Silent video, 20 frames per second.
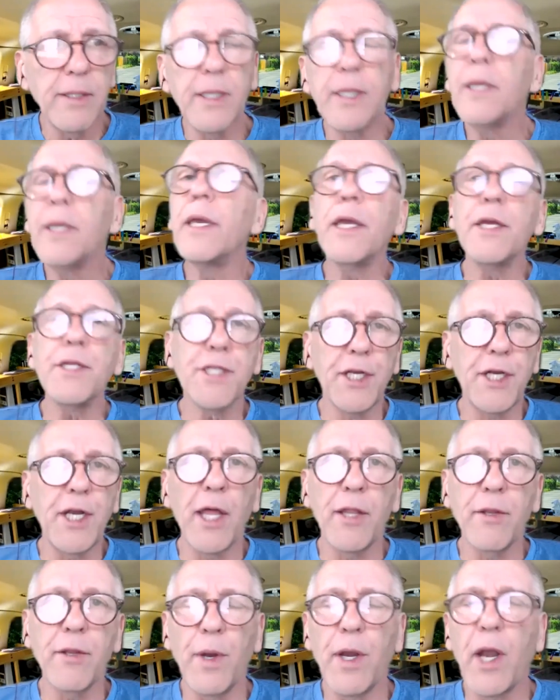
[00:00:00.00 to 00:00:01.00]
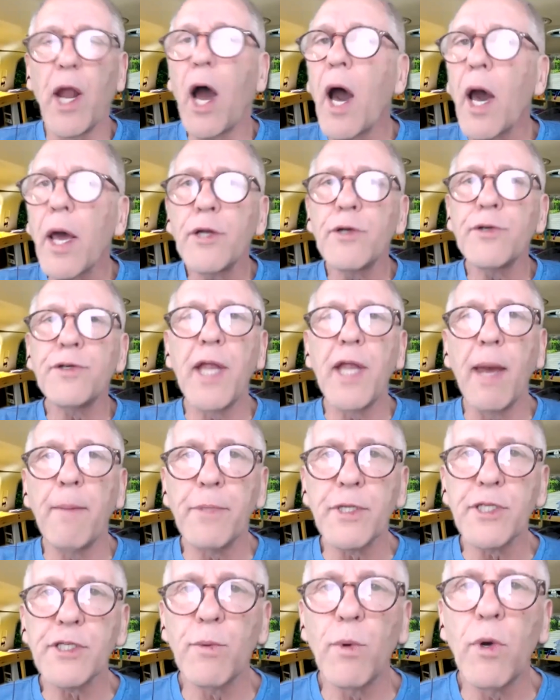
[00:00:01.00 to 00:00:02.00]
is another one.
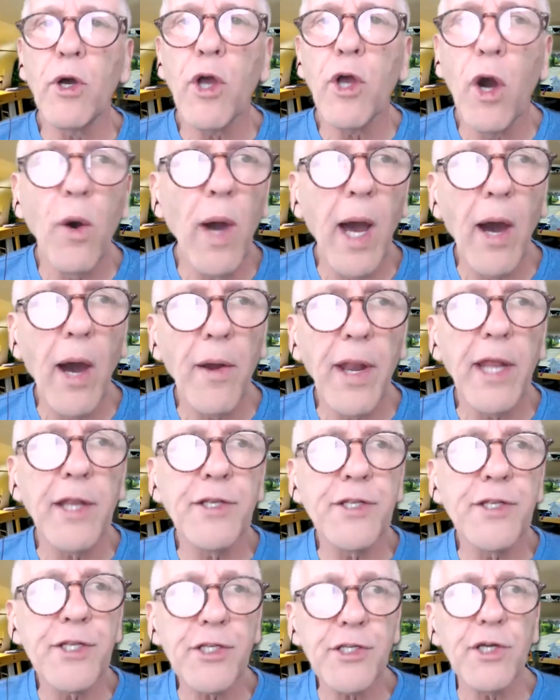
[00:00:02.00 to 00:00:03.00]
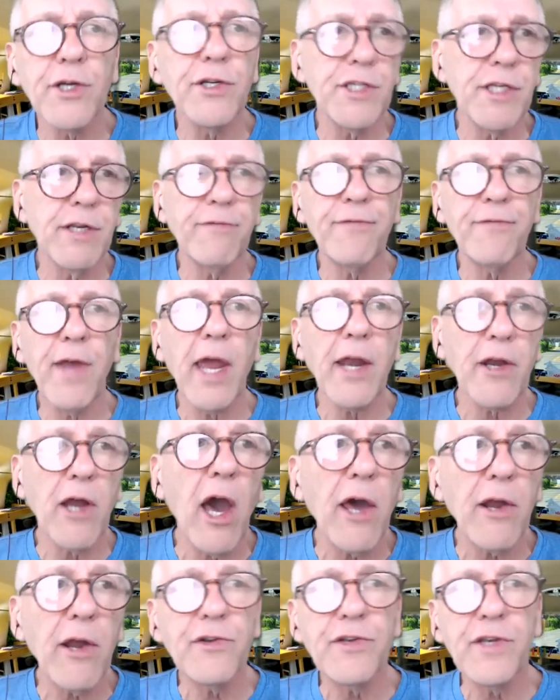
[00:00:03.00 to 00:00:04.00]
Autotempest will go out and search. In fact,
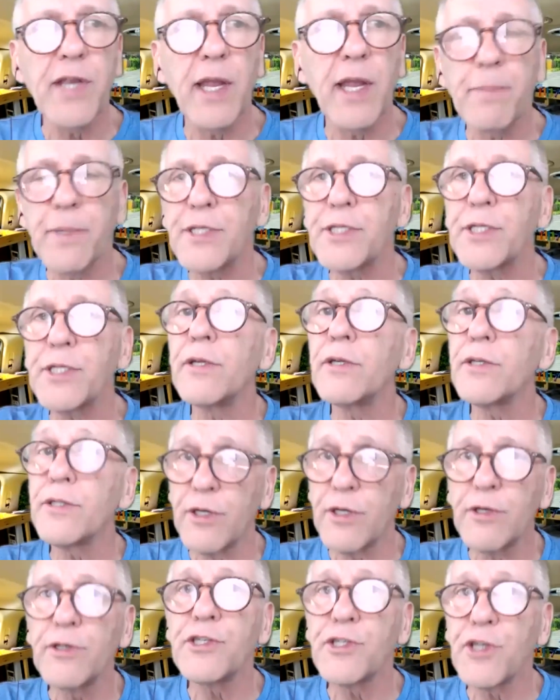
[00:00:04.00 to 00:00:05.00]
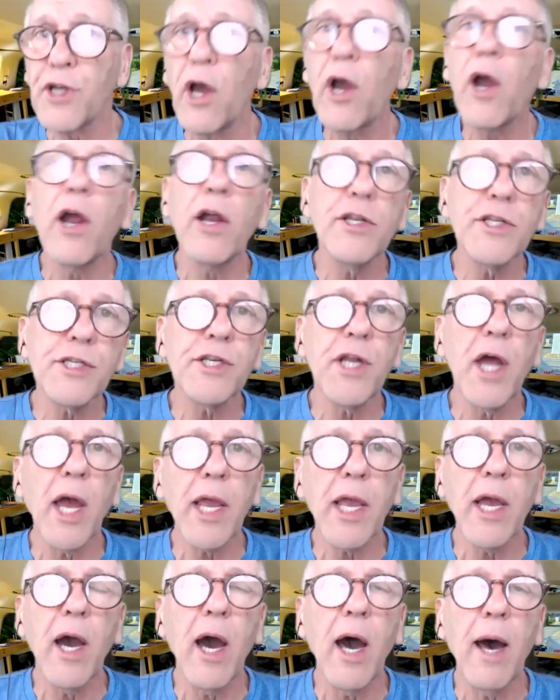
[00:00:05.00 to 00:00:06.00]
Autotempest search
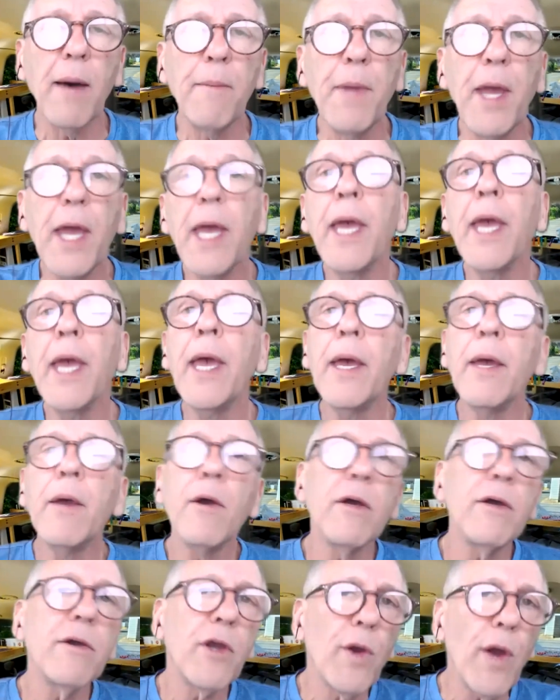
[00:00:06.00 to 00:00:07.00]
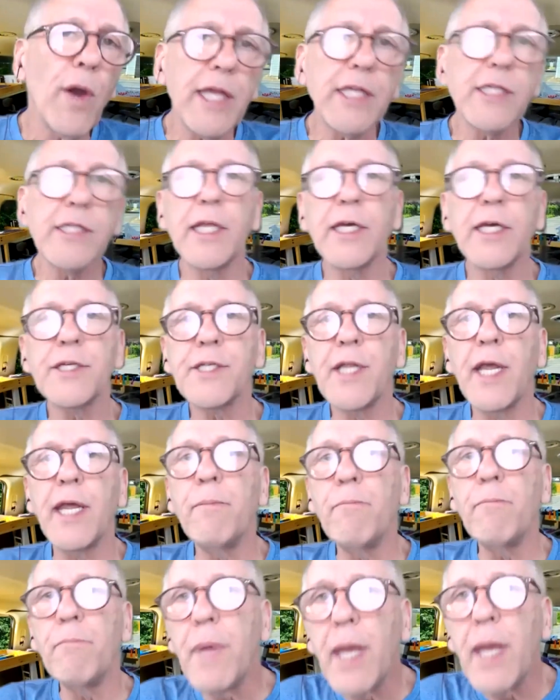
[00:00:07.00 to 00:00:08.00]
cars.com, Craigslist,
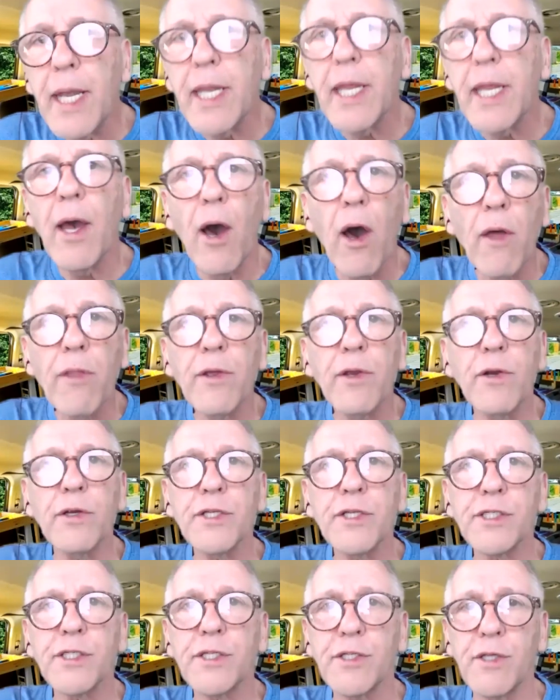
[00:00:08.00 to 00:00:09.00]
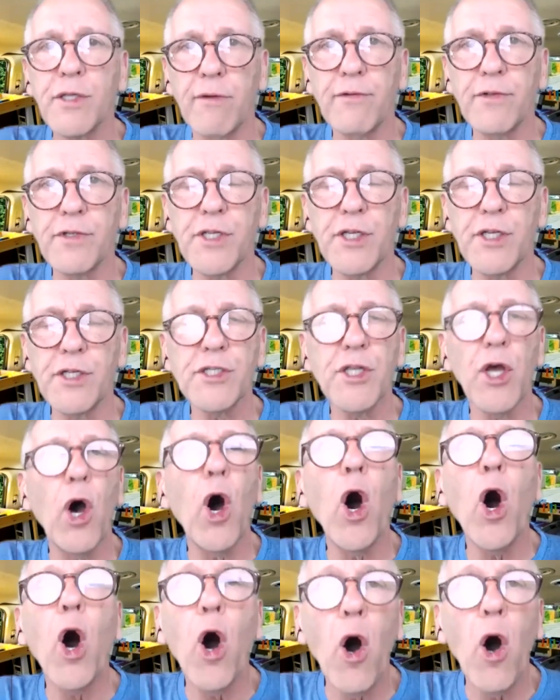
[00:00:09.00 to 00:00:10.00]
and many other services
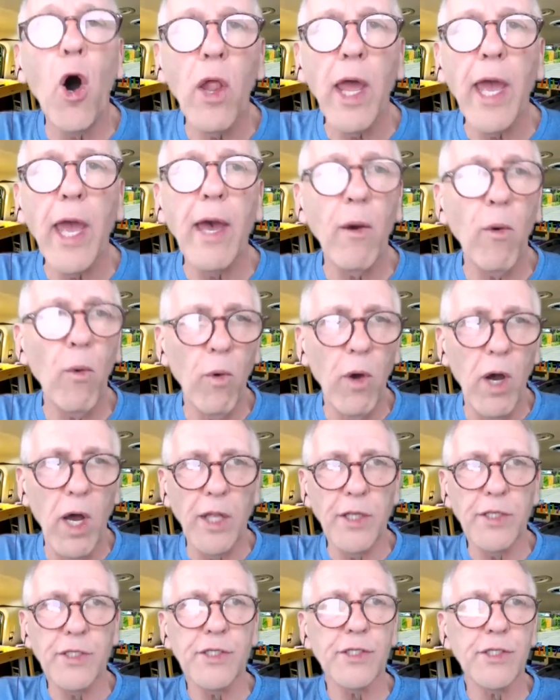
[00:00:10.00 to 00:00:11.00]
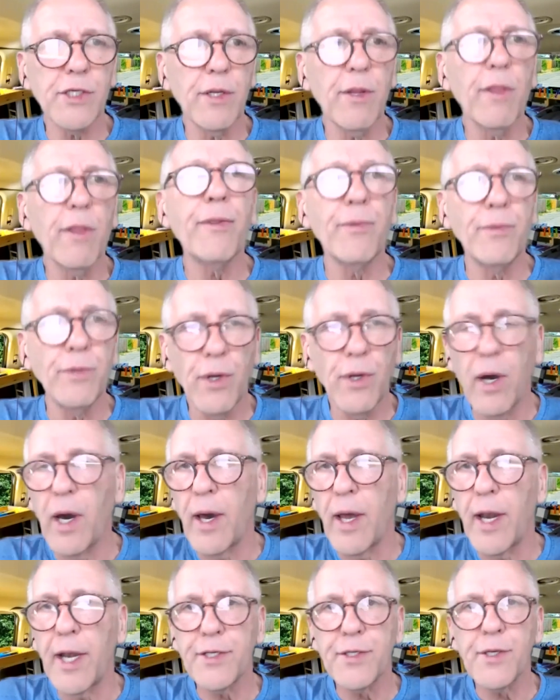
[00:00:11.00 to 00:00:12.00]
all at once through
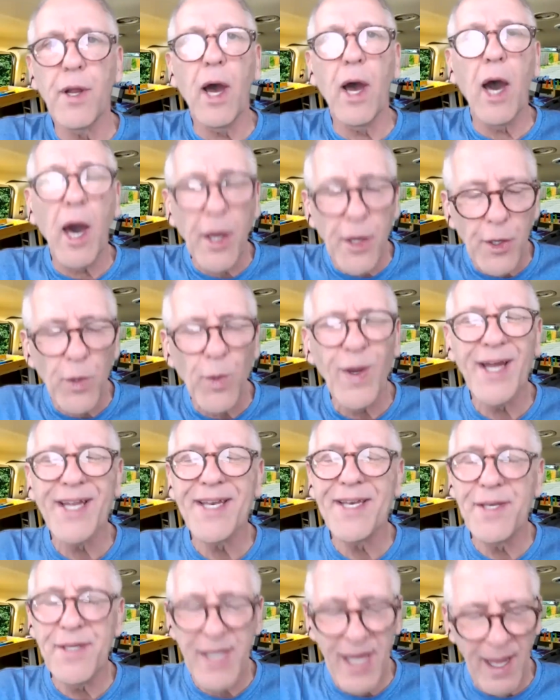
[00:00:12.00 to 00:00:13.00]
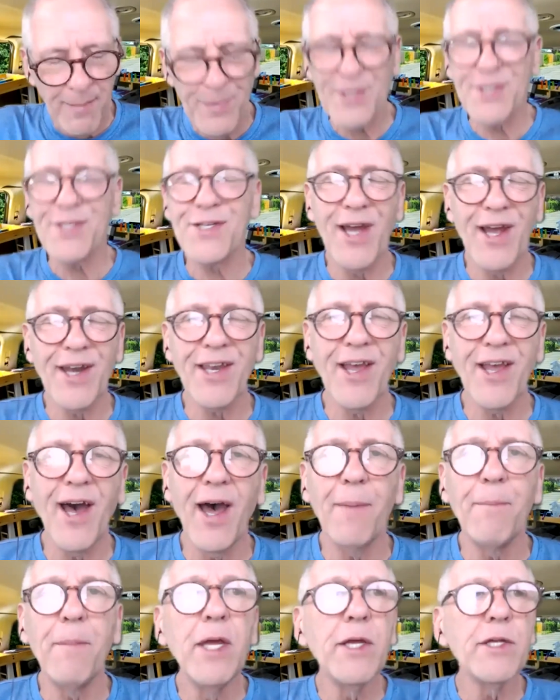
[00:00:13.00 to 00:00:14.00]

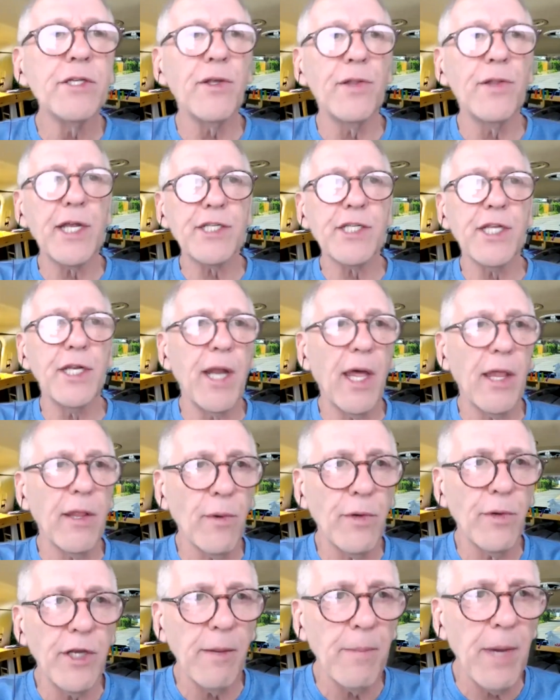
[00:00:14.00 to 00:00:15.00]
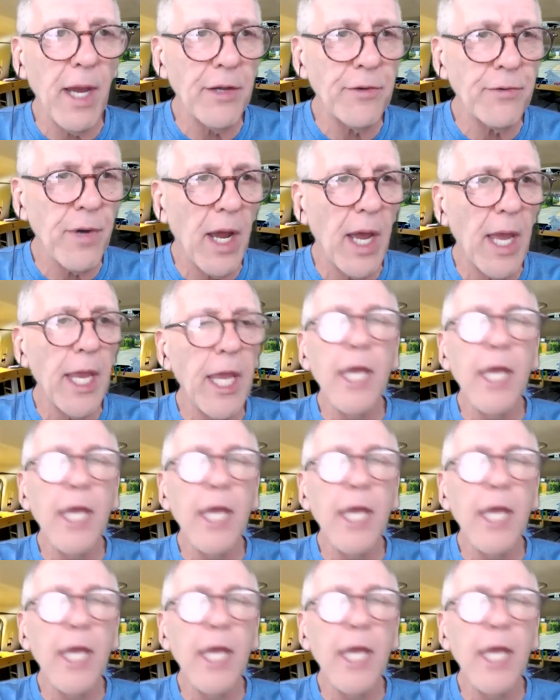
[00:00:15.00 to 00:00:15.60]
autotempest.com. So that's another one you might try.